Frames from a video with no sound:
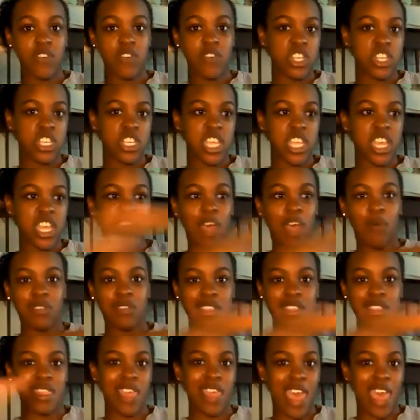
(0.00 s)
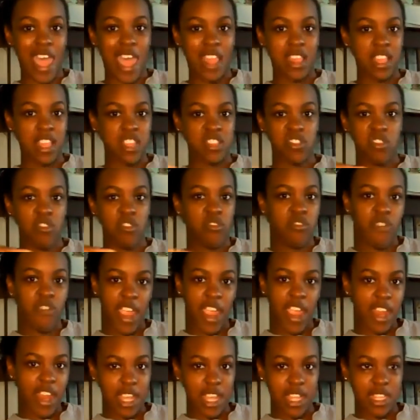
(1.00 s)
She said that was that. There's no
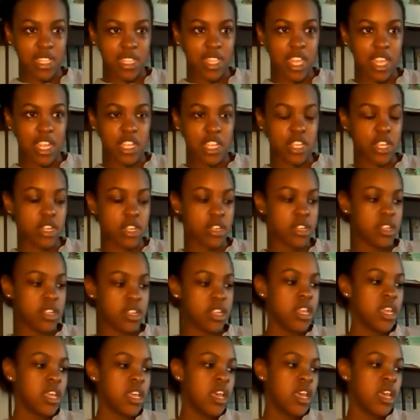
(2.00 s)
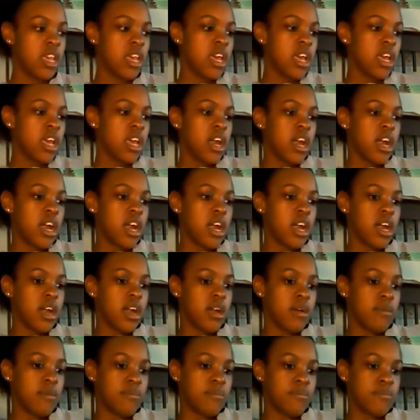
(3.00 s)
fighting against that shit.
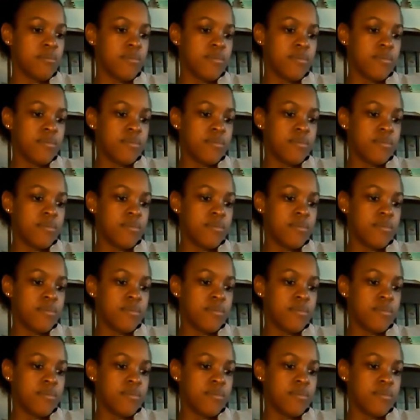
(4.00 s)
Um,